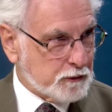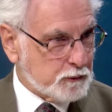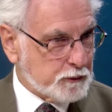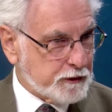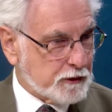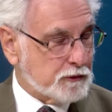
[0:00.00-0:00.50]

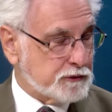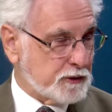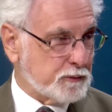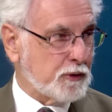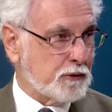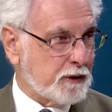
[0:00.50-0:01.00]
with the coaching
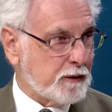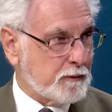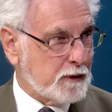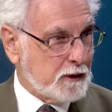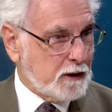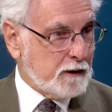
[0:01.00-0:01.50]
program.
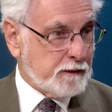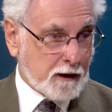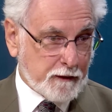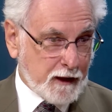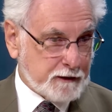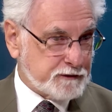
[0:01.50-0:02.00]
Now,
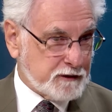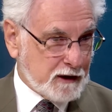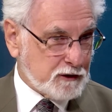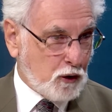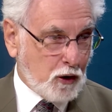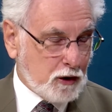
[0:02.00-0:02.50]
that's
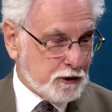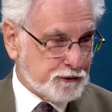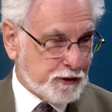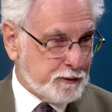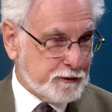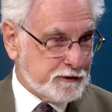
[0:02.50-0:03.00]
not all
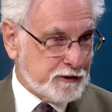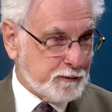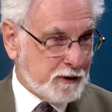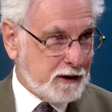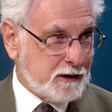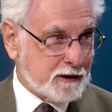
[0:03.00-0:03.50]
attributed to
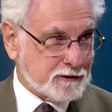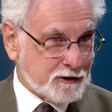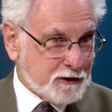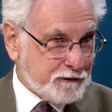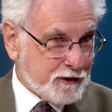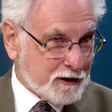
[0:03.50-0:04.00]
me, because
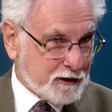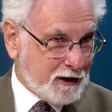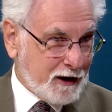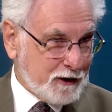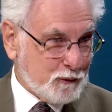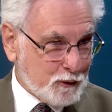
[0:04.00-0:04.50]
if the
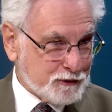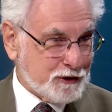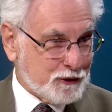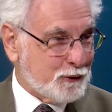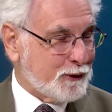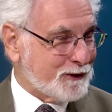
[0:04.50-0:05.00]
client
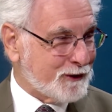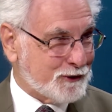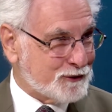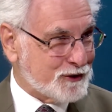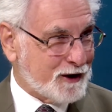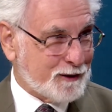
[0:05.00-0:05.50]
wasn't doing their
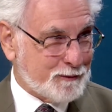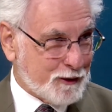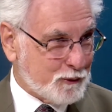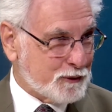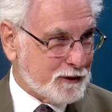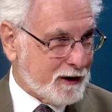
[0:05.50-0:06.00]
job, they
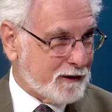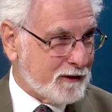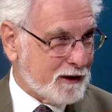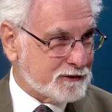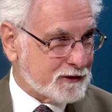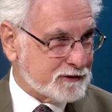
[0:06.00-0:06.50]
wouldn't have
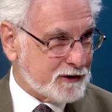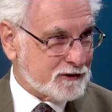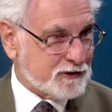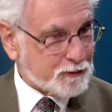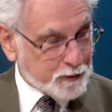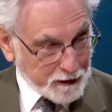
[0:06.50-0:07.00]
that
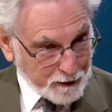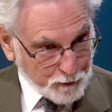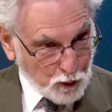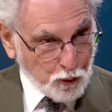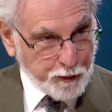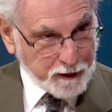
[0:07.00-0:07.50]
successes. But I'm
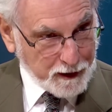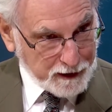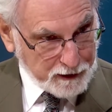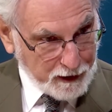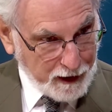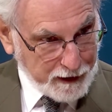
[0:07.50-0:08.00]
hoping I
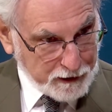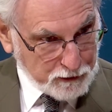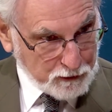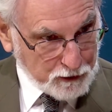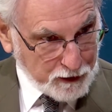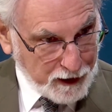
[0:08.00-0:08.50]

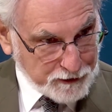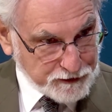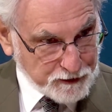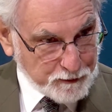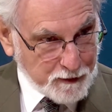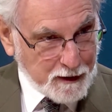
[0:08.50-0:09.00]
had
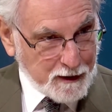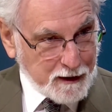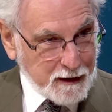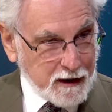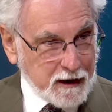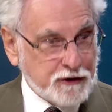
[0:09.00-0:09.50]
I
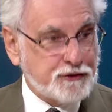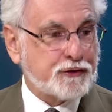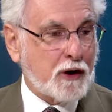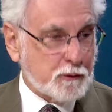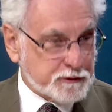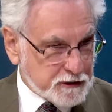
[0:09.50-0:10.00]

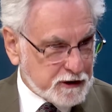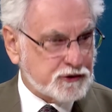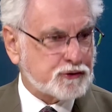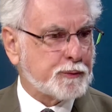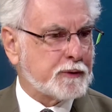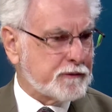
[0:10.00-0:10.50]
was an
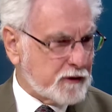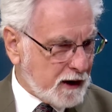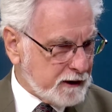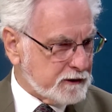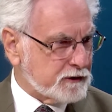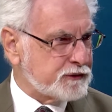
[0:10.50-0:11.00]
instrument of
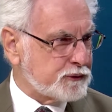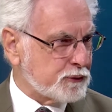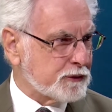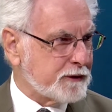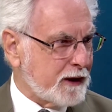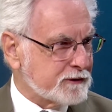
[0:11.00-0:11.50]
guidance
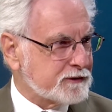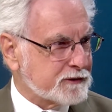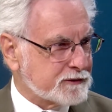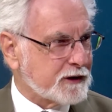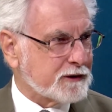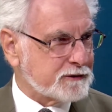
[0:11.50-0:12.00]
toward that
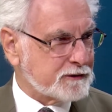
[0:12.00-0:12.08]
success.